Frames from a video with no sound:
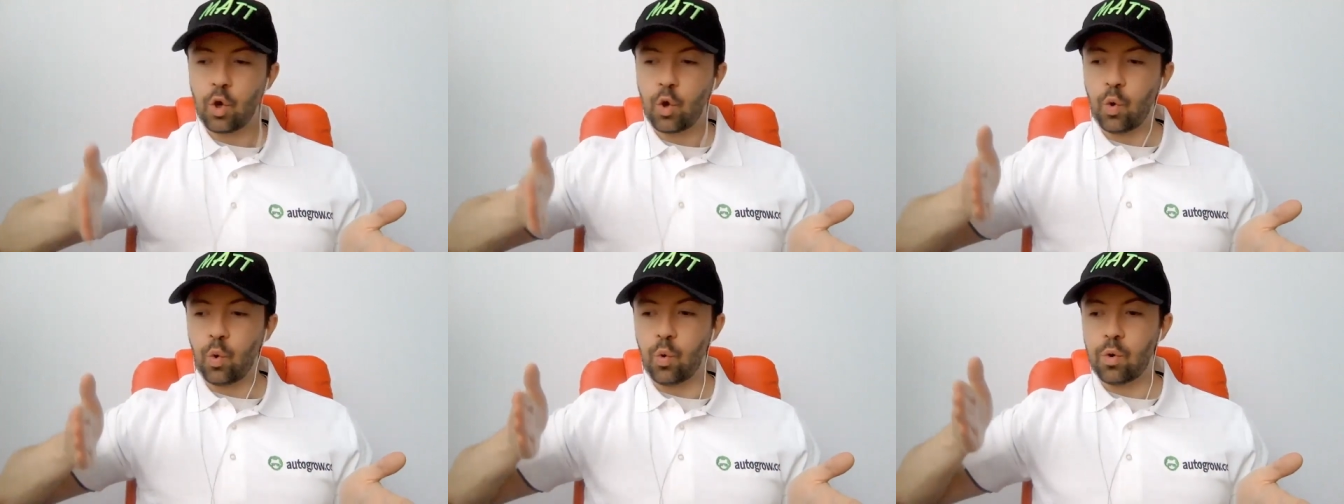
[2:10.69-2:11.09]

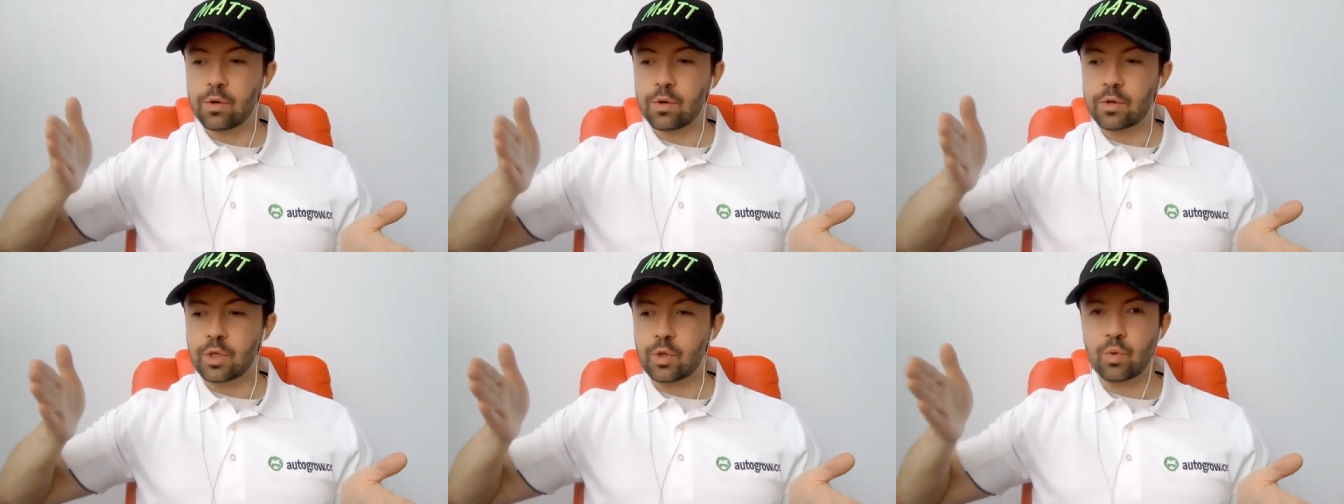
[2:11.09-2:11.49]
or
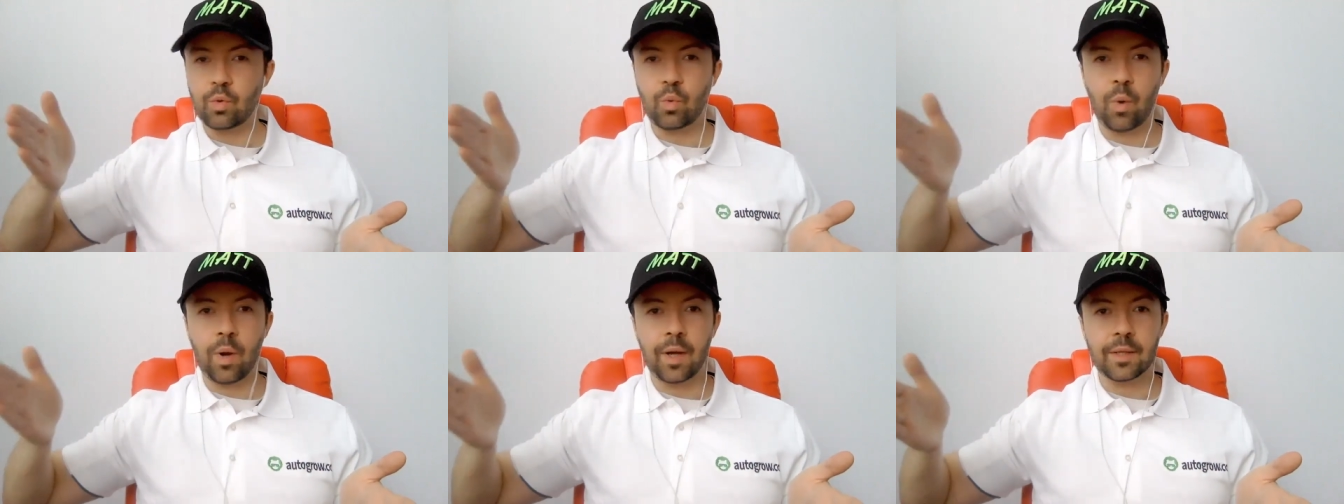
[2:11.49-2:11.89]
do you
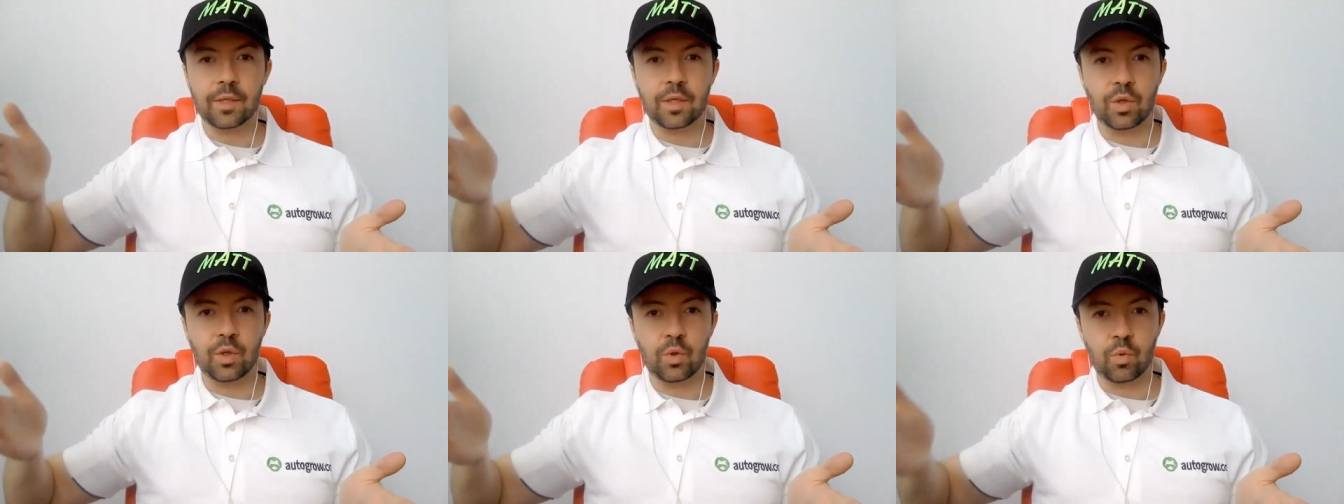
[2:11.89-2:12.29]
want
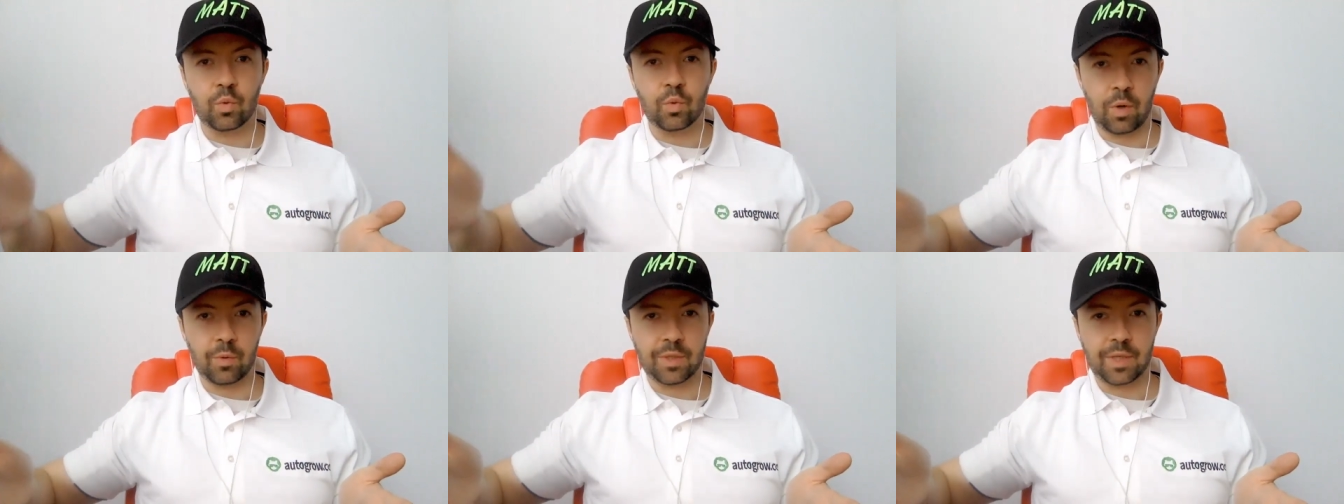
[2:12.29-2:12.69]
to
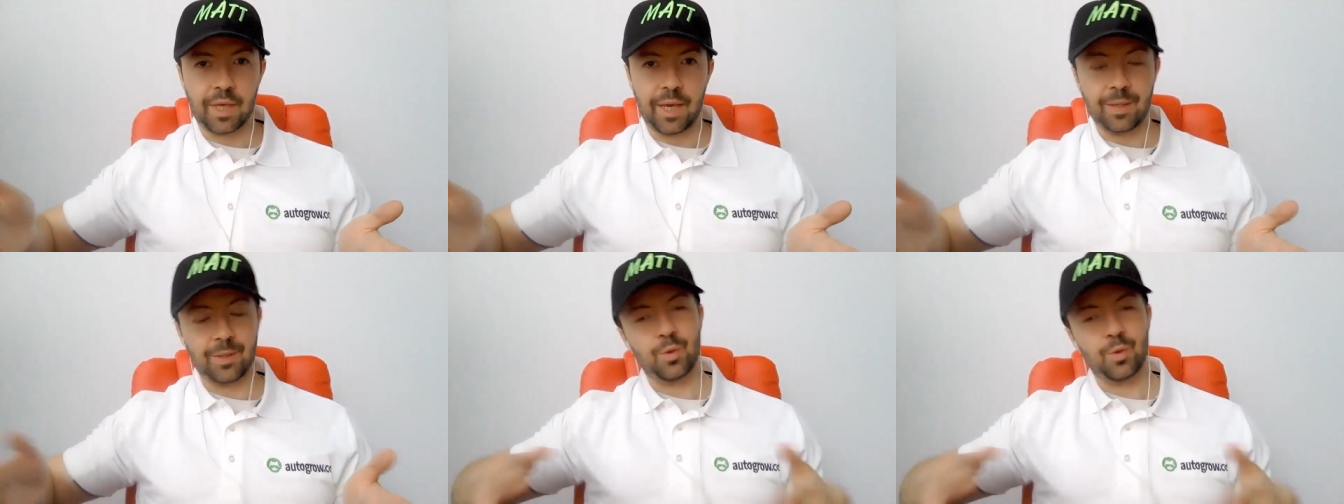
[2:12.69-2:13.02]
grow sales?